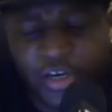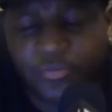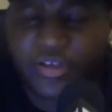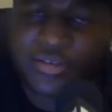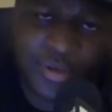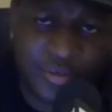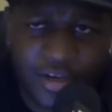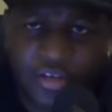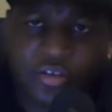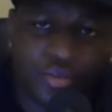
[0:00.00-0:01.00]
of the Rings been
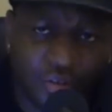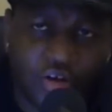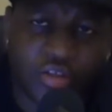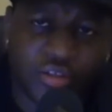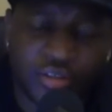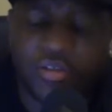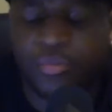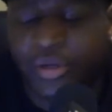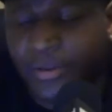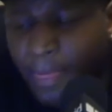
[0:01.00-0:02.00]
around a little longer,
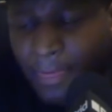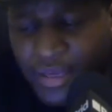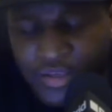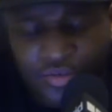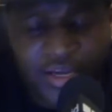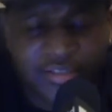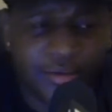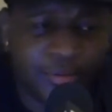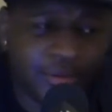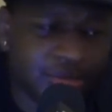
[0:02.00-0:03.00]
but you guys get what I'm